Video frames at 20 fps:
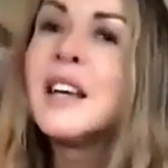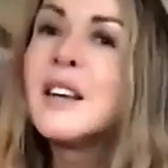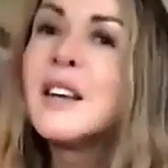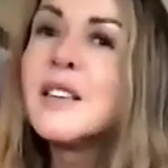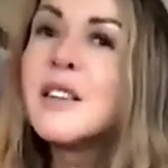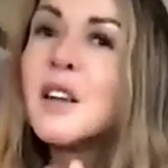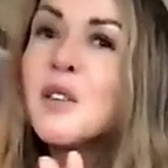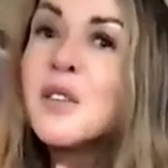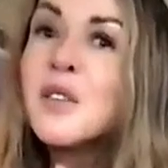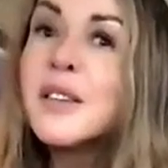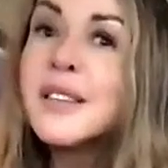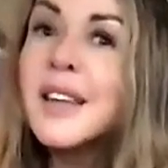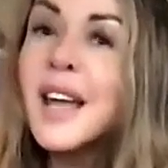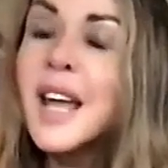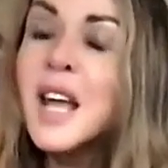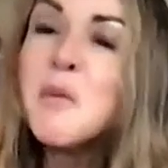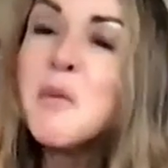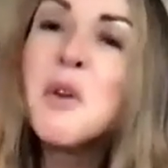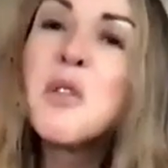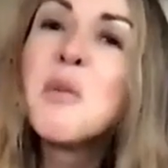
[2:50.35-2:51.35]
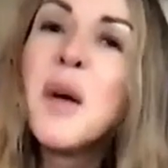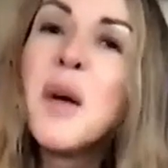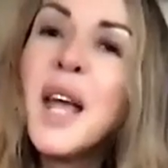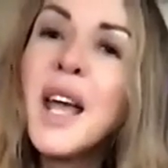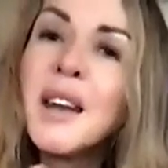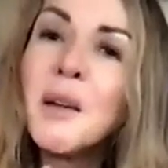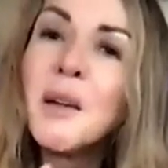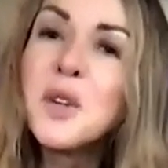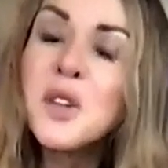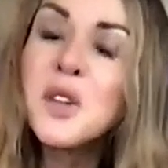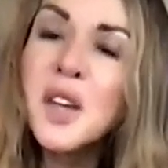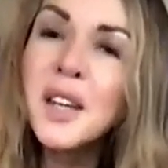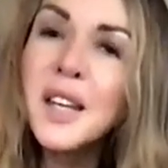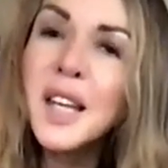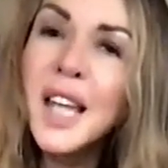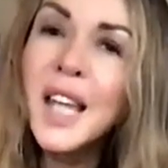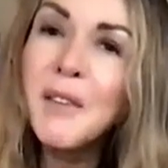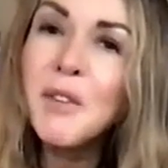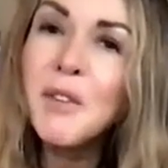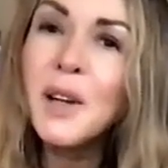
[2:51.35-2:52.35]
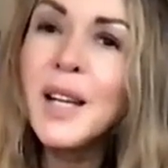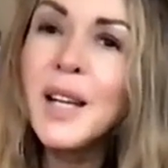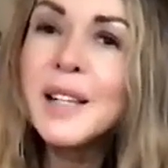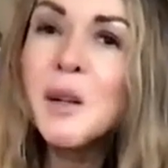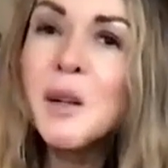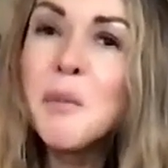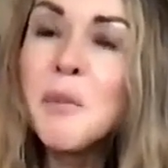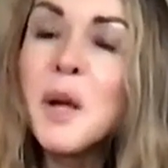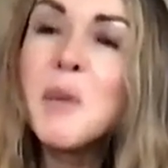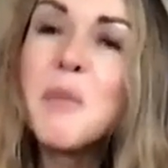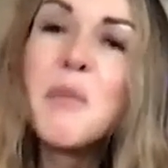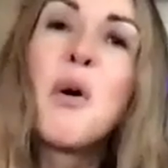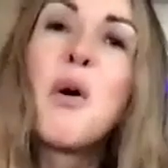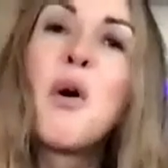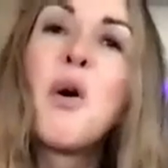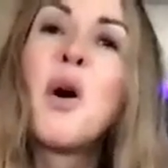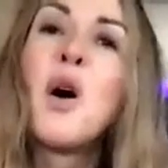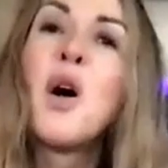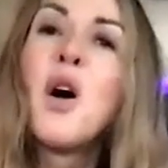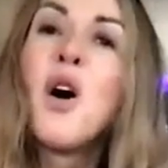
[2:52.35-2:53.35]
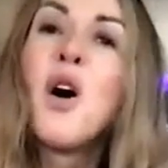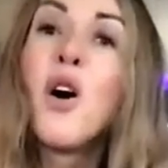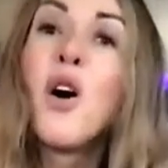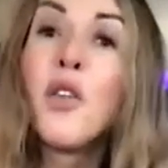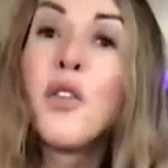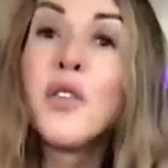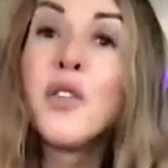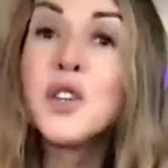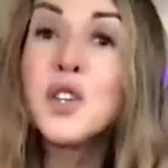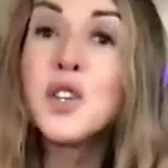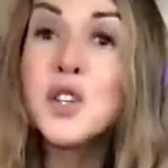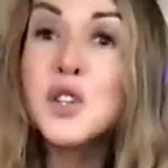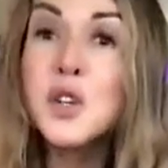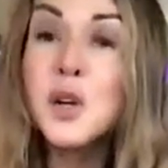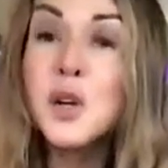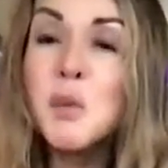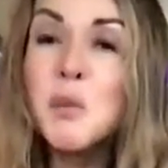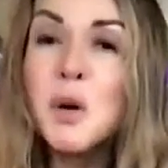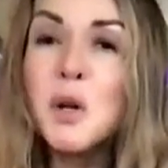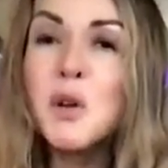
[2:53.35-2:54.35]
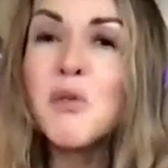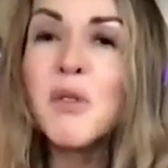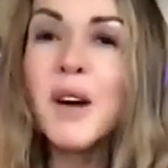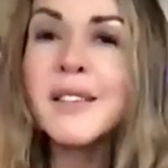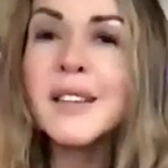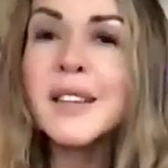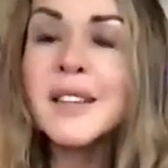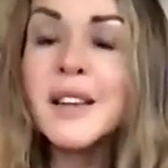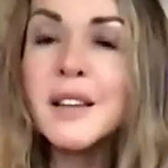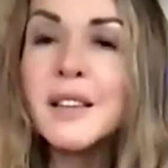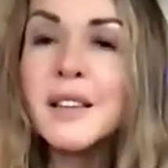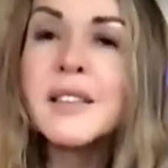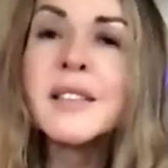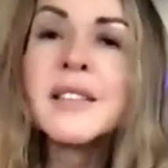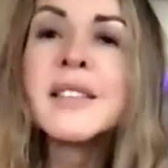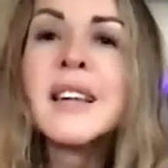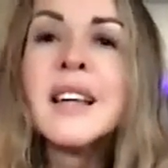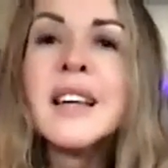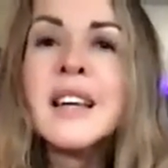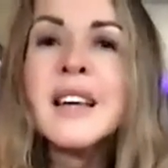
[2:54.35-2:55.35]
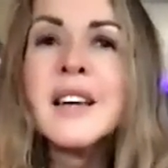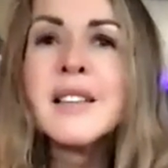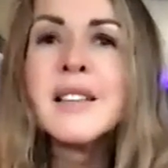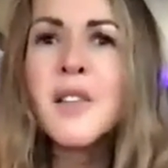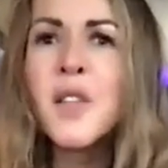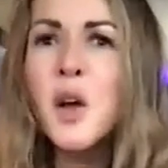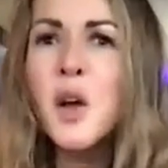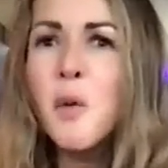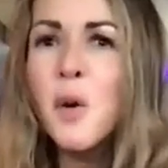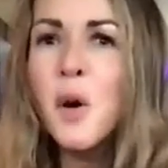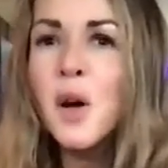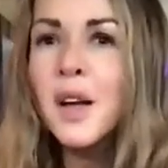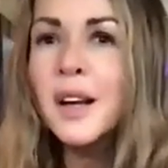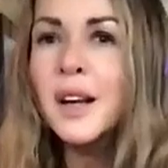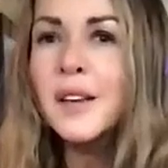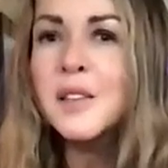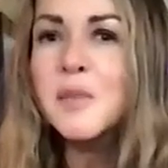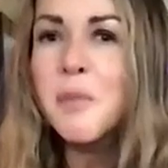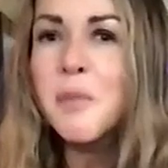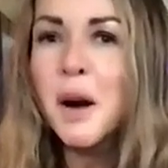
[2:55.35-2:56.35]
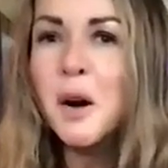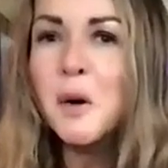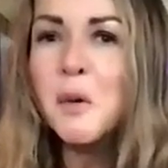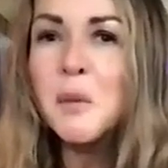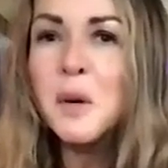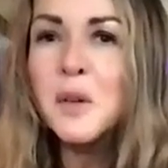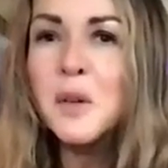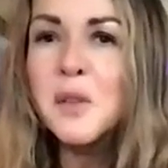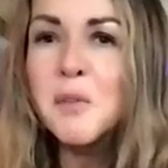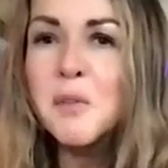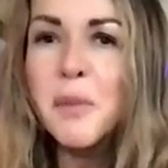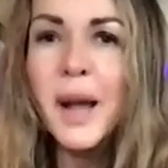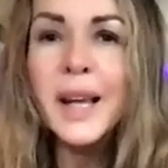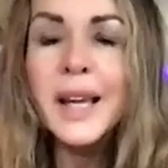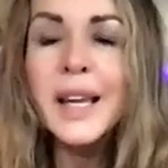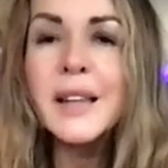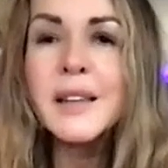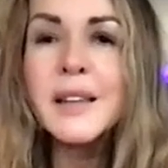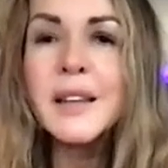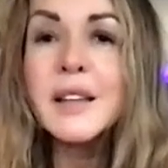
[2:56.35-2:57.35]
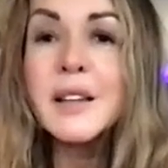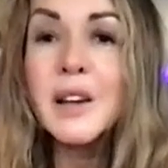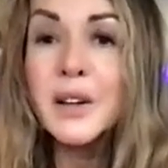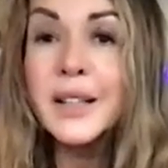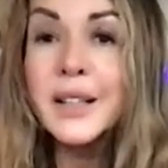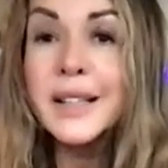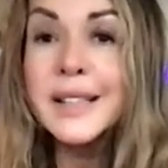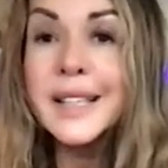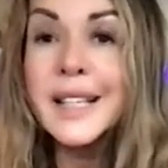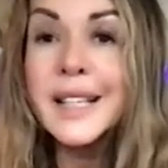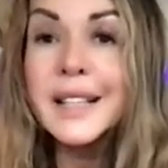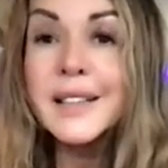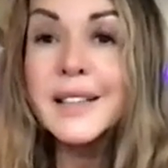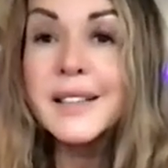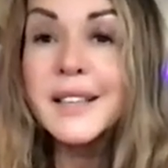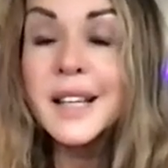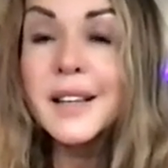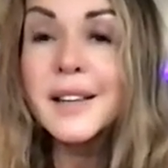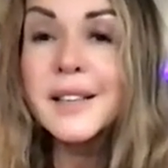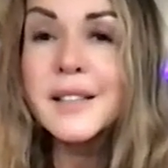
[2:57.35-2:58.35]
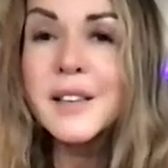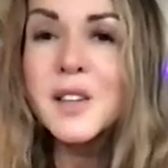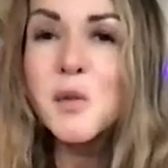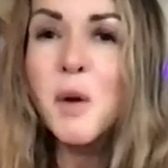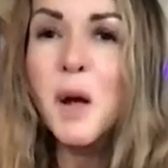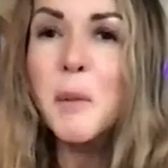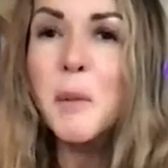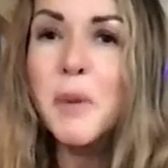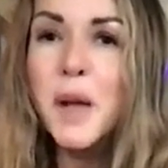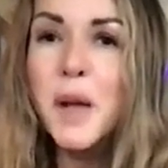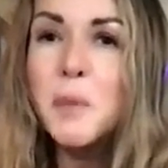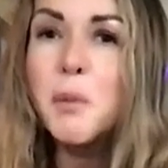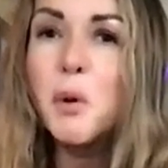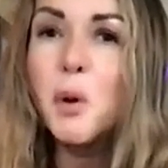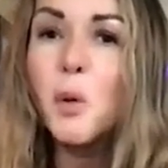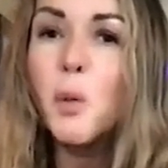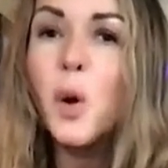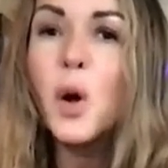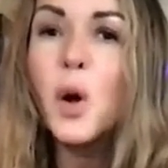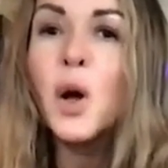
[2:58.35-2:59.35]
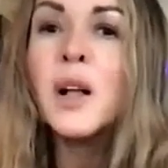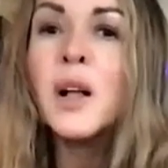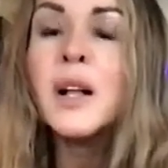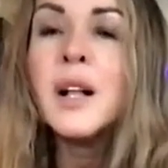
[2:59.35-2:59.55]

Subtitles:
So stay with me, and I'm just going to give you a little bit more on the Schumann resonance. So there were experiments back in the 1960s where people were